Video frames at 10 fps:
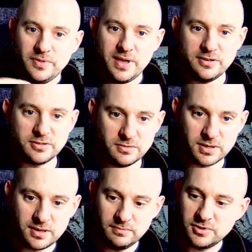there. Excuse
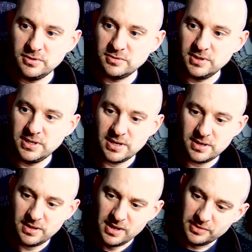the
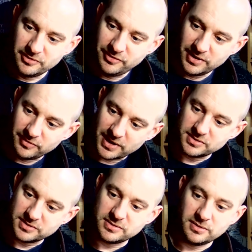fill-in flash
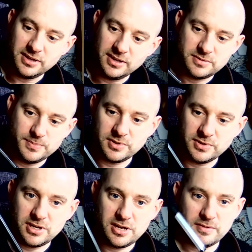that's on it, but
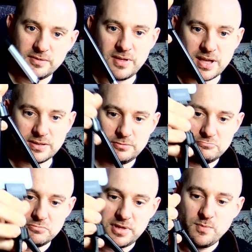that
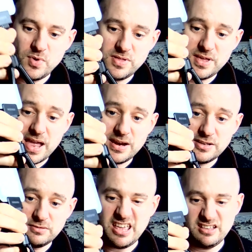came with it, and
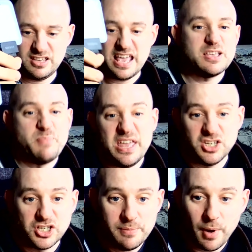it's a bit
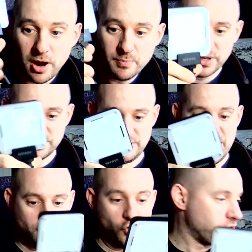cheap, but it's
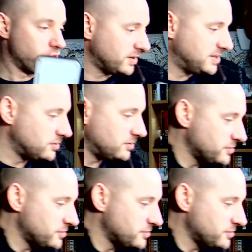all right. It's not